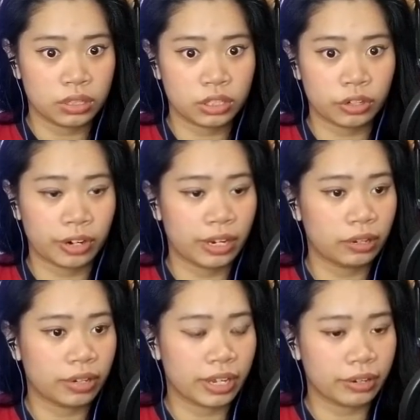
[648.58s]
correct?
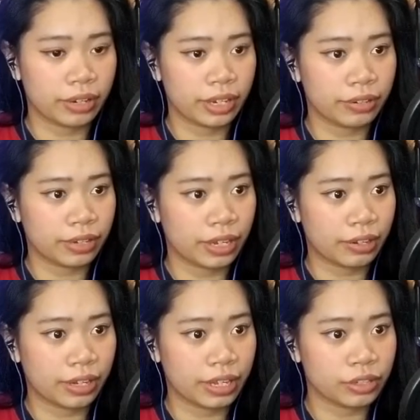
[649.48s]
Okay.
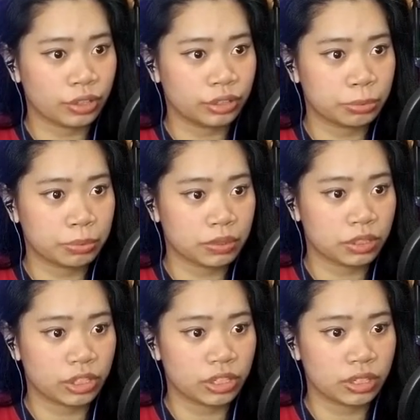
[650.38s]
Ensure she's